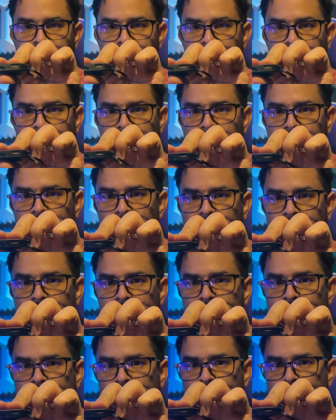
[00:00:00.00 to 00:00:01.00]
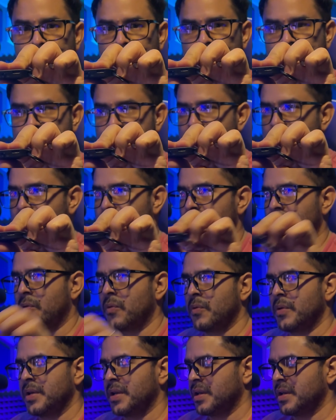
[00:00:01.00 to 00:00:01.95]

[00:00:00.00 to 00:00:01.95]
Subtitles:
so I don't know if it's not recording